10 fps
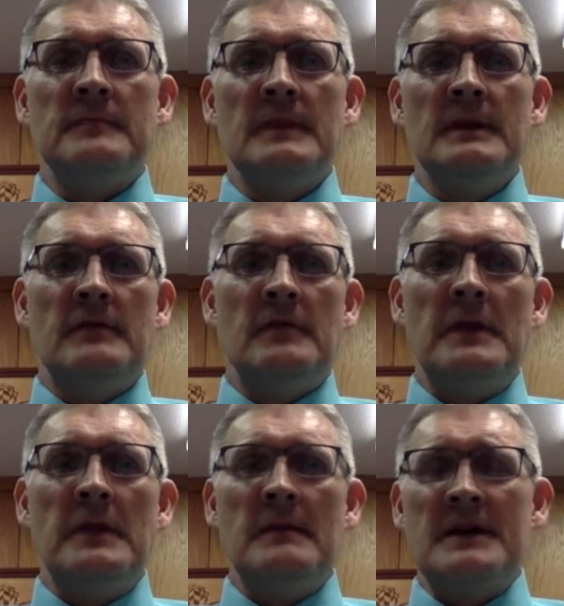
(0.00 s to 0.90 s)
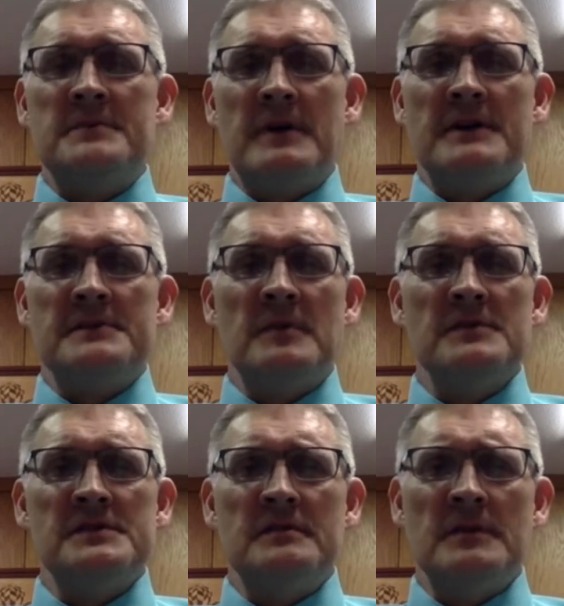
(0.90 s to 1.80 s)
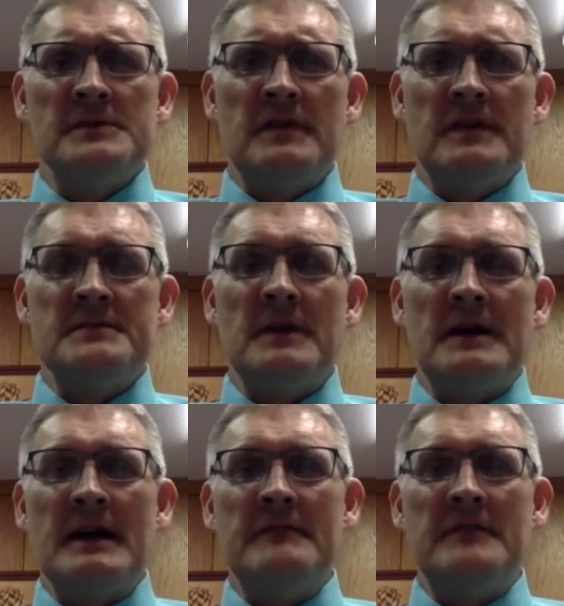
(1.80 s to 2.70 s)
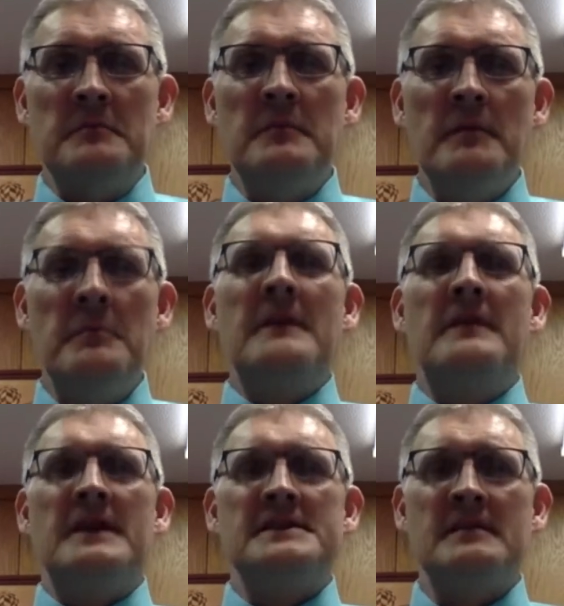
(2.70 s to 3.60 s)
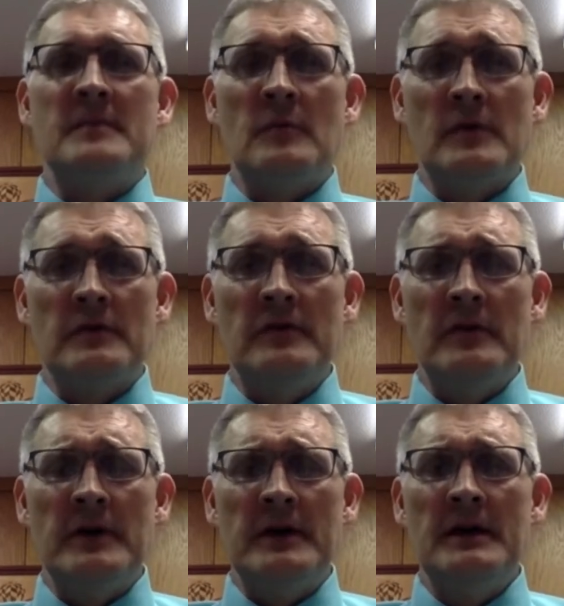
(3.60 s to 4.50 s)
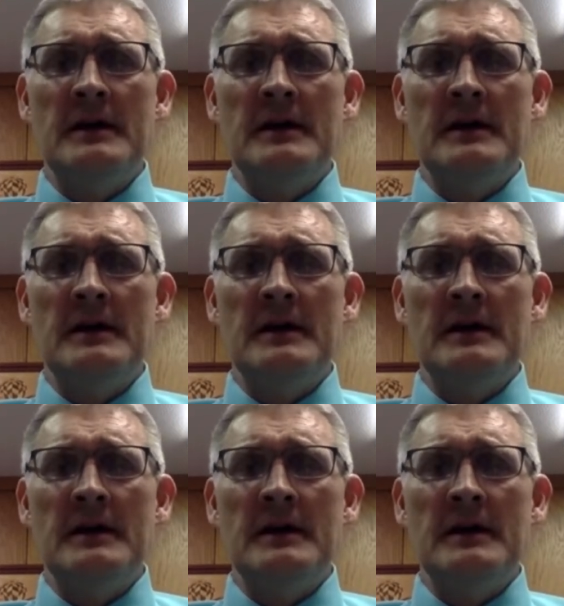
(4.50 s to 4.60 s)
for me, in my experience, most of the things in my life, the big things that have been worth doing,